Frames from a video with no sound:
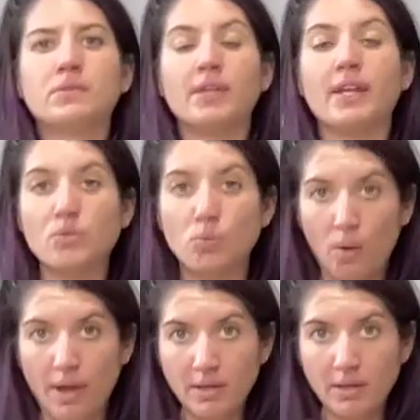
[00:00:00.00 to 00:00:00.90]
So that is
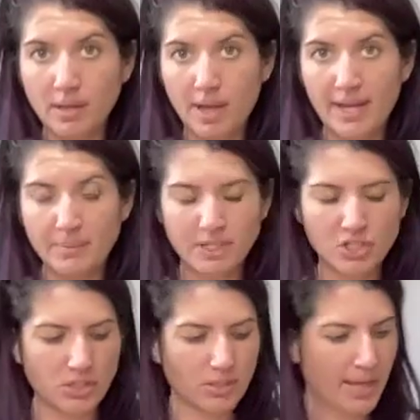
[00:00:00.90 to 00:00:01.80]
one
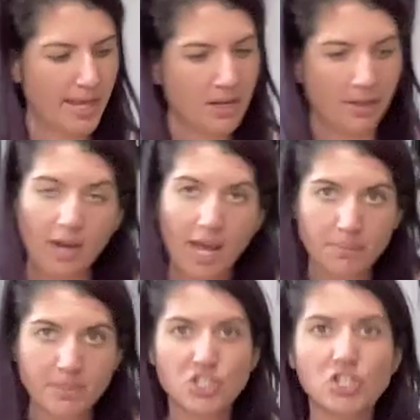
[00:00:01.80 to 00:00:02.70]
adaptation. Another
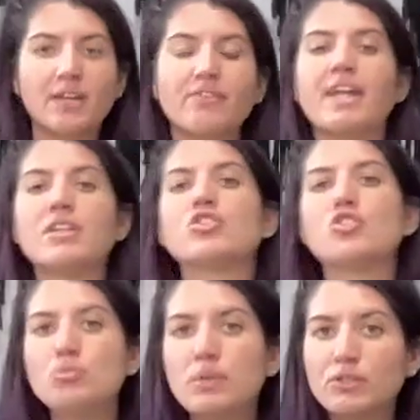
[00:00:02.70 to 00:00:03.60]
adaptation, if that is
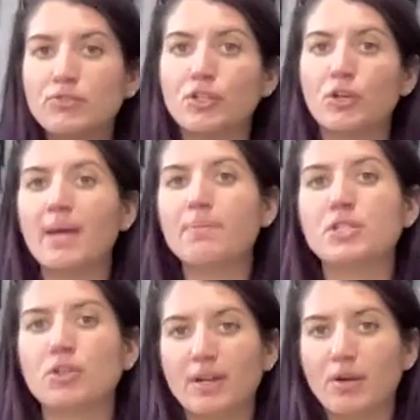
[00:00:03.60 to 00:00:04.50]
too much for your
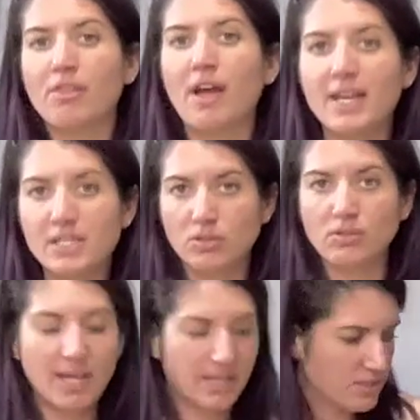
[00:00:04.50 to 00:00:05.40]
hips, your inner thighs, your
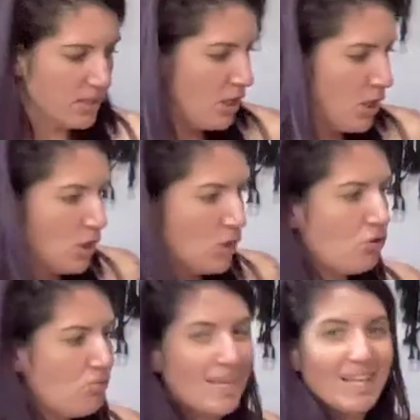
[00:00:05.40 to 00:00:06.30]
legs,
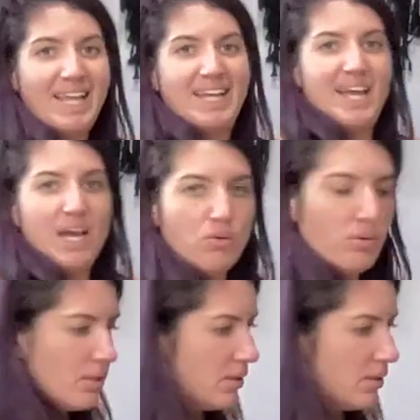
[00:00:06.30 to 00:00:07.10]
you may lay down.